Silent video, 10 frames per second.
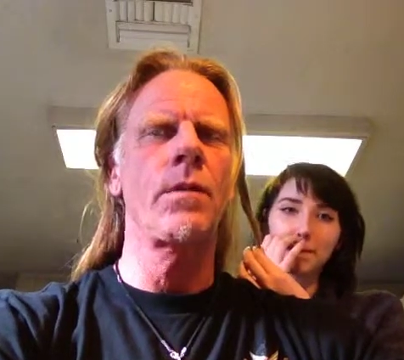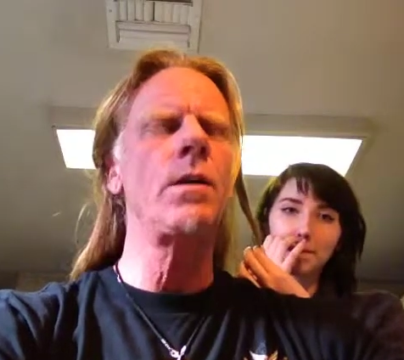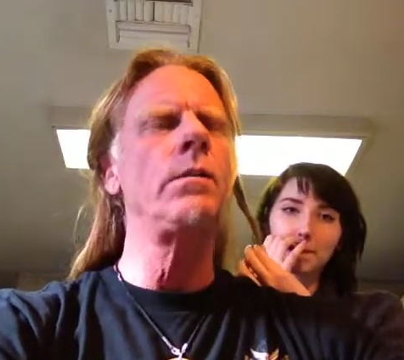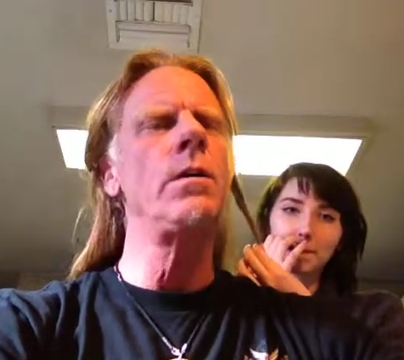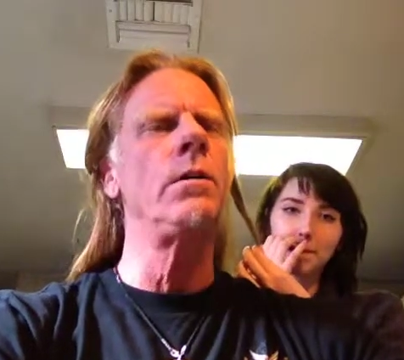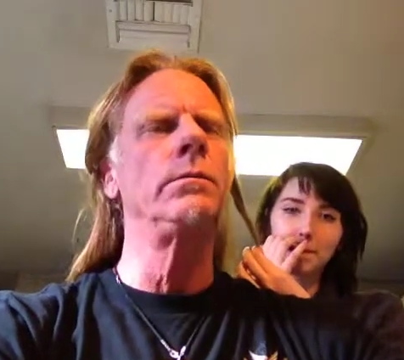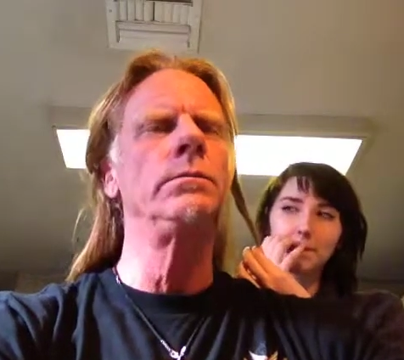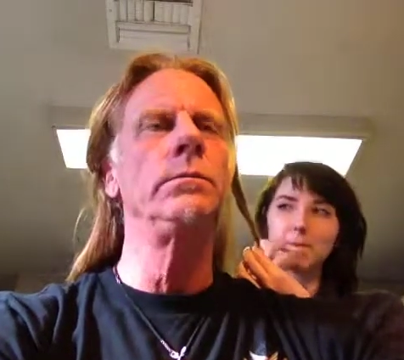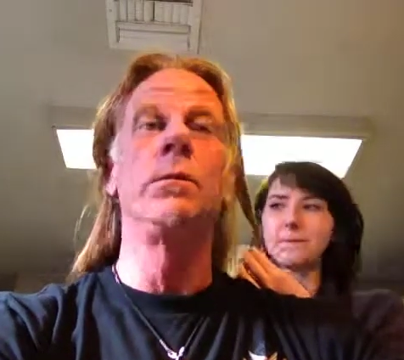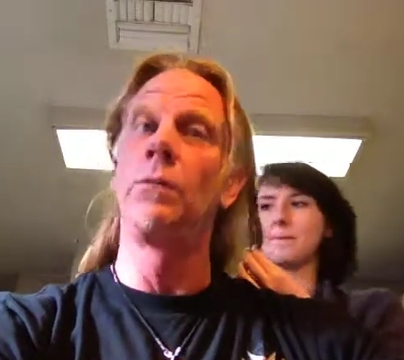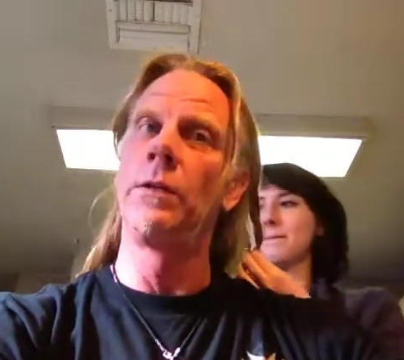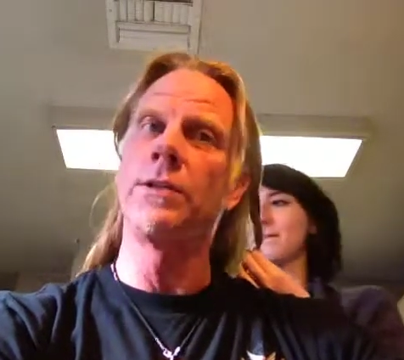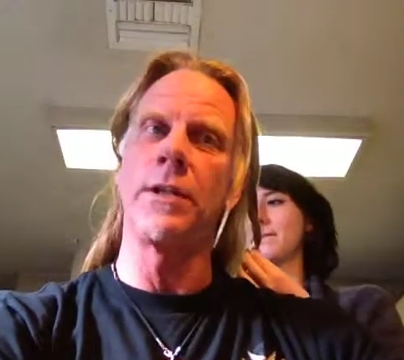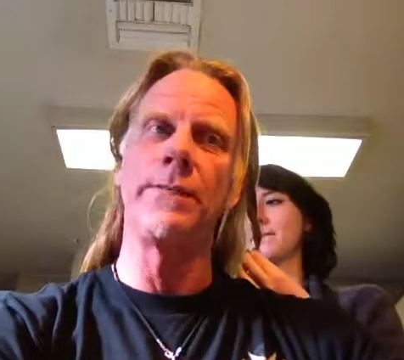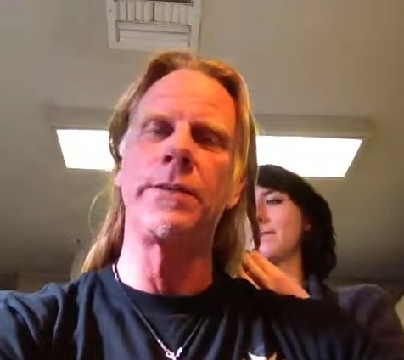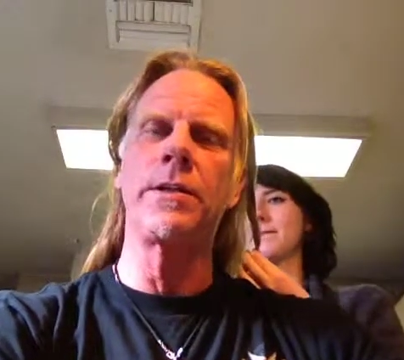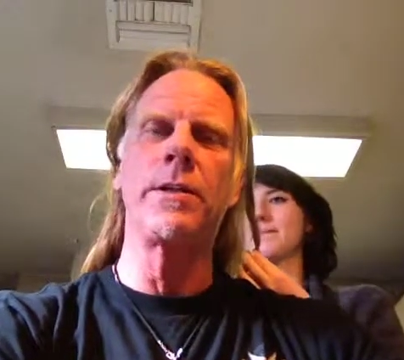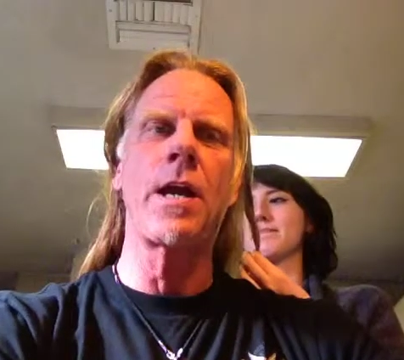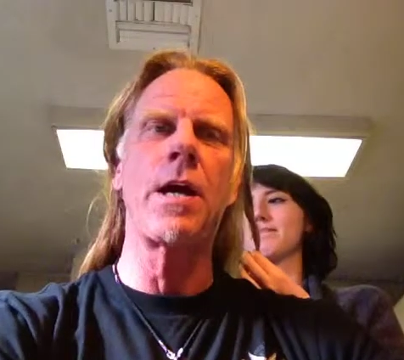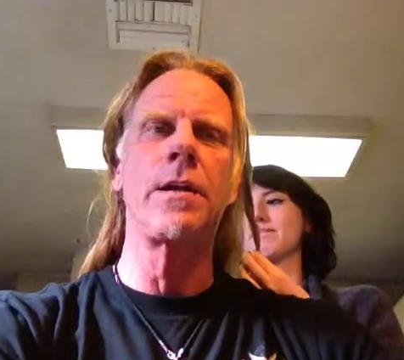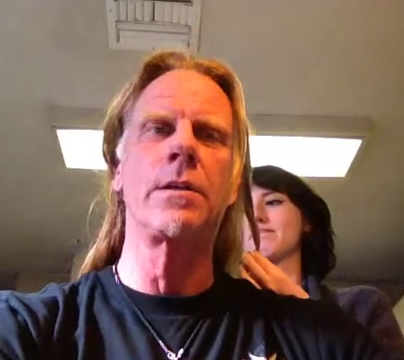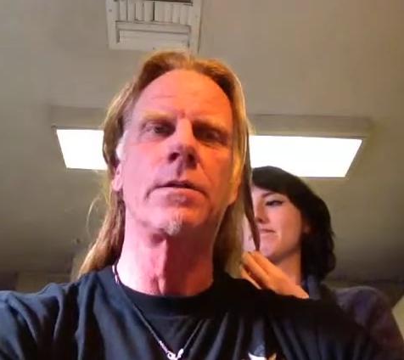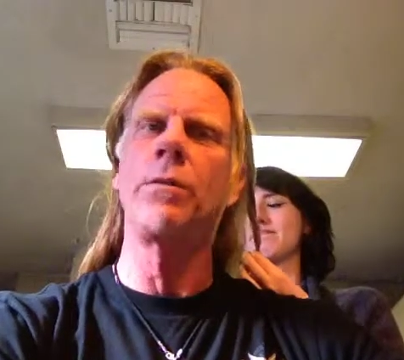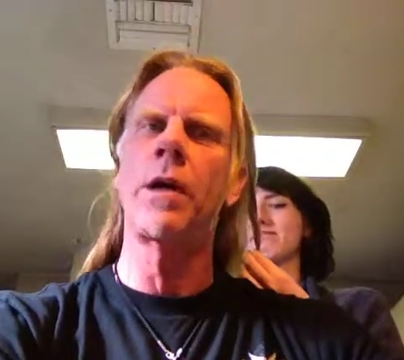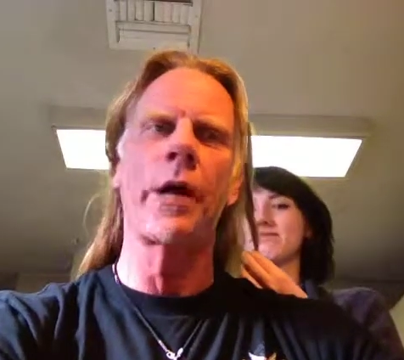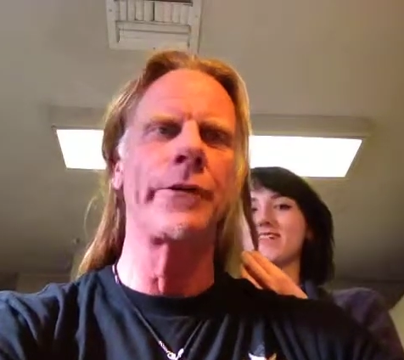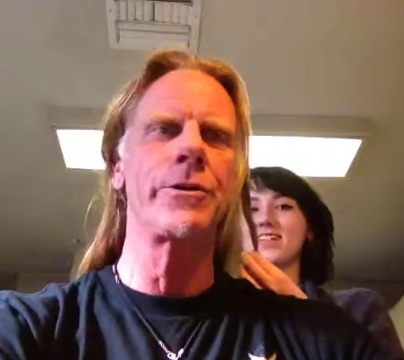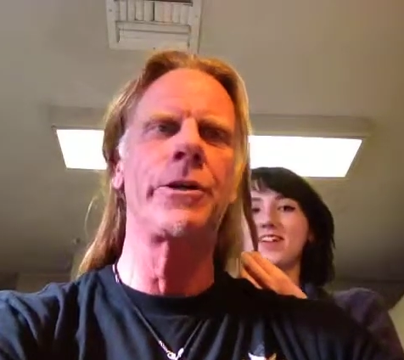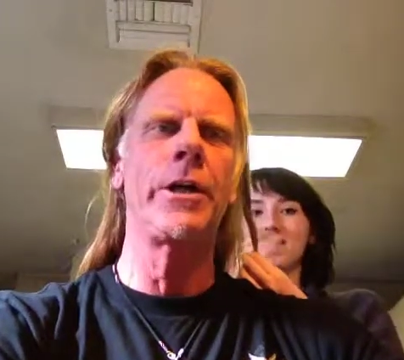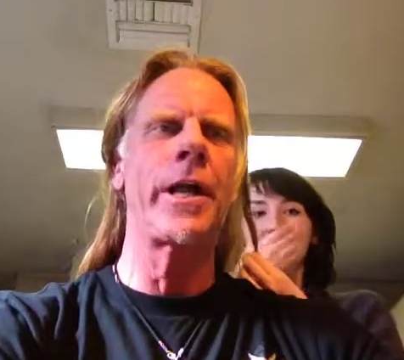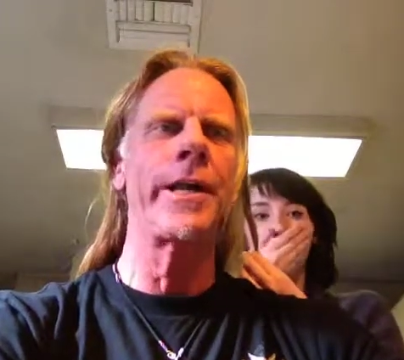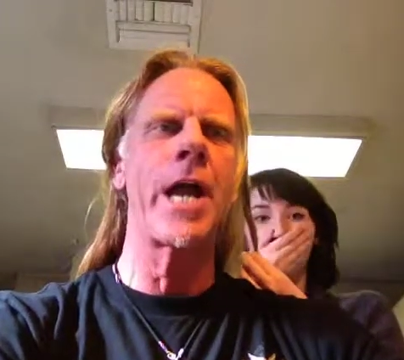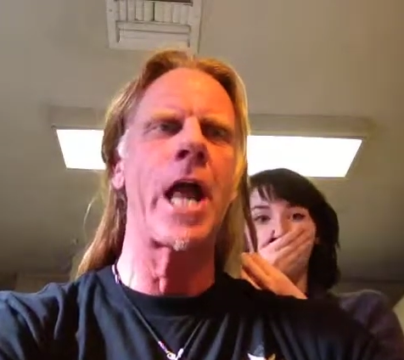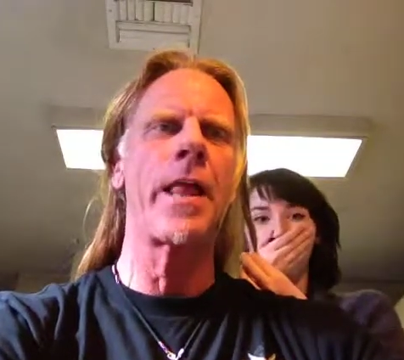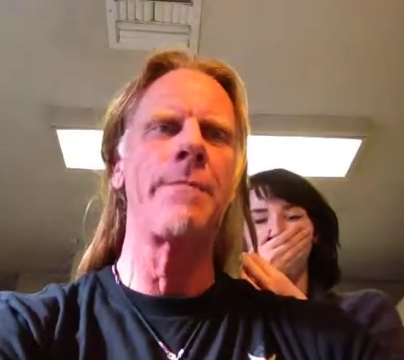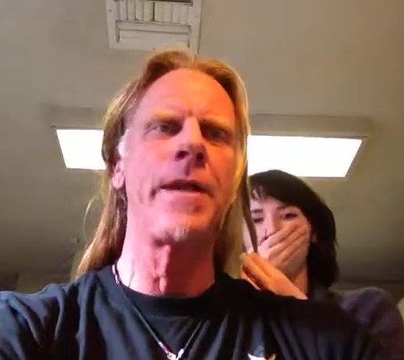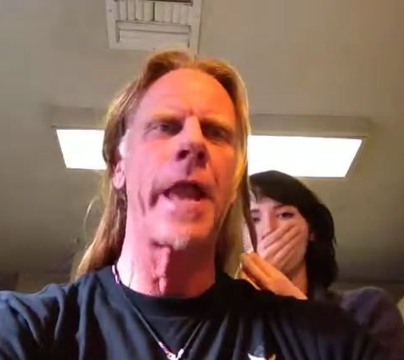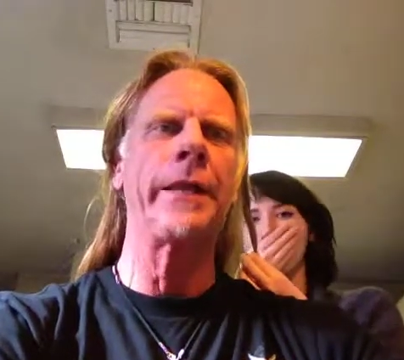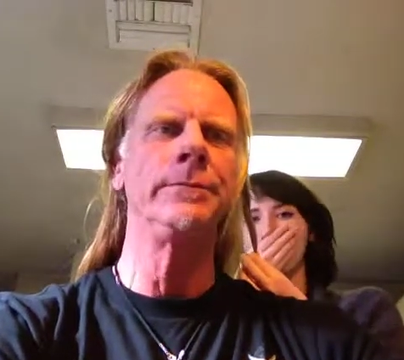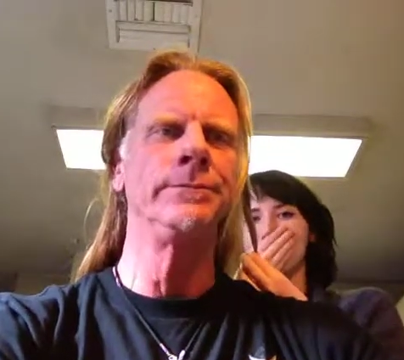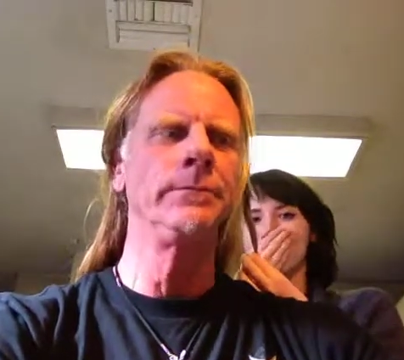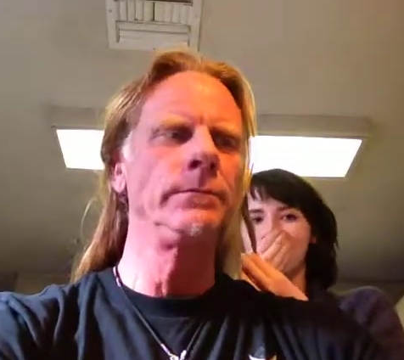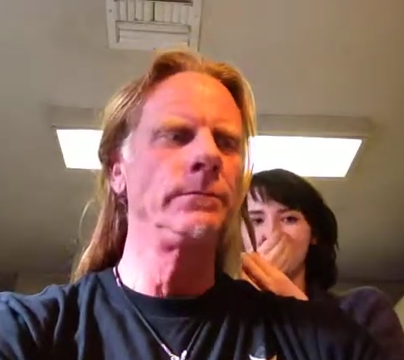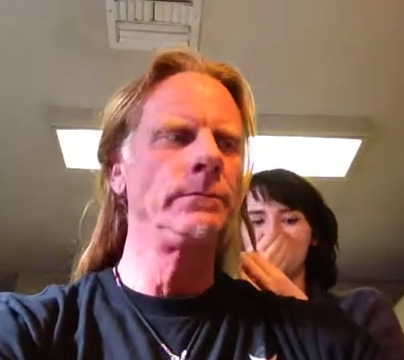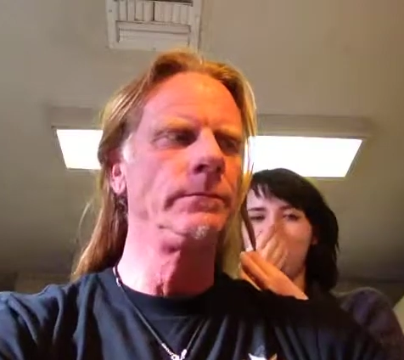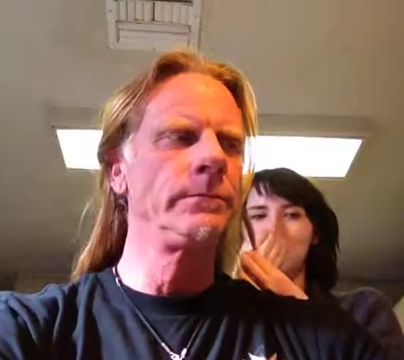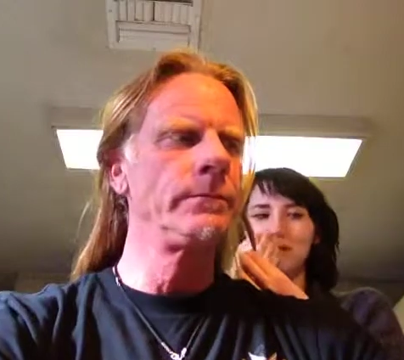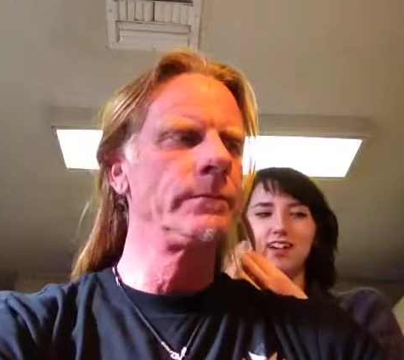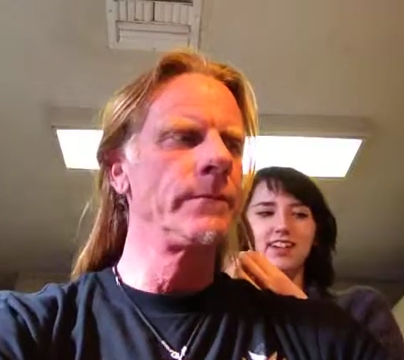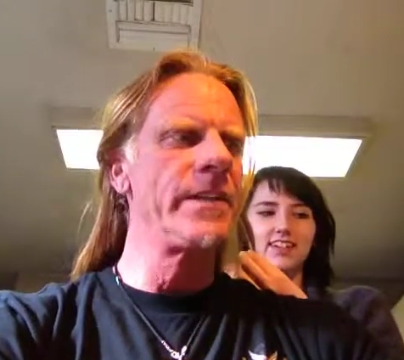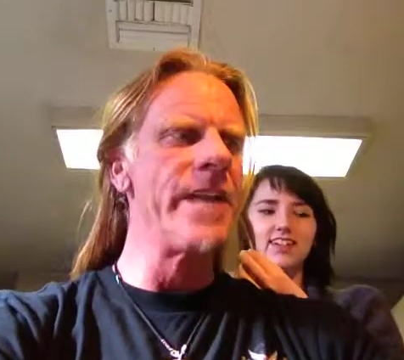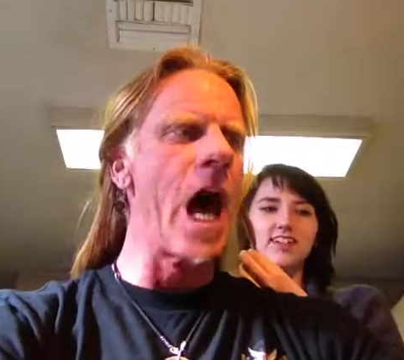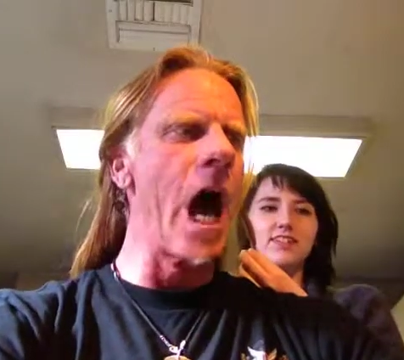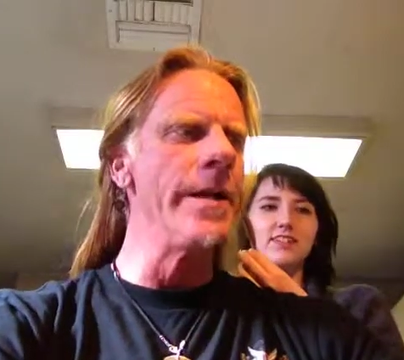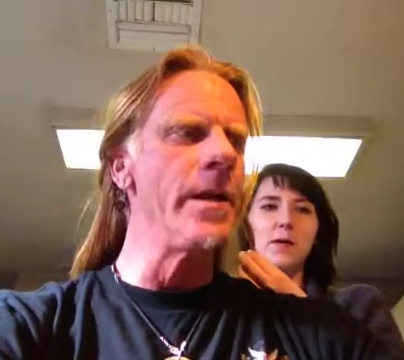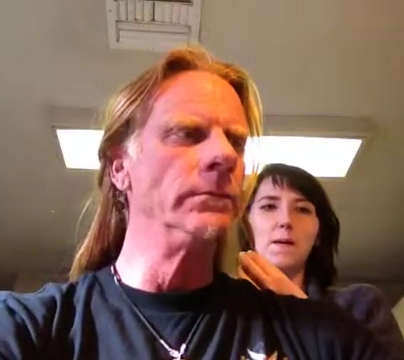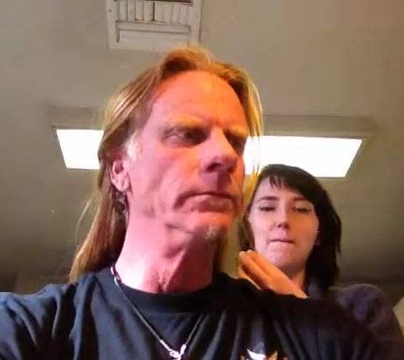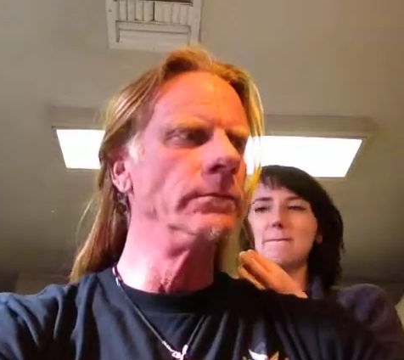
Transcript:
Speaker 1: I don't know. Let's leave it to the audience. What color is good on a guy like me? Hot pink. None!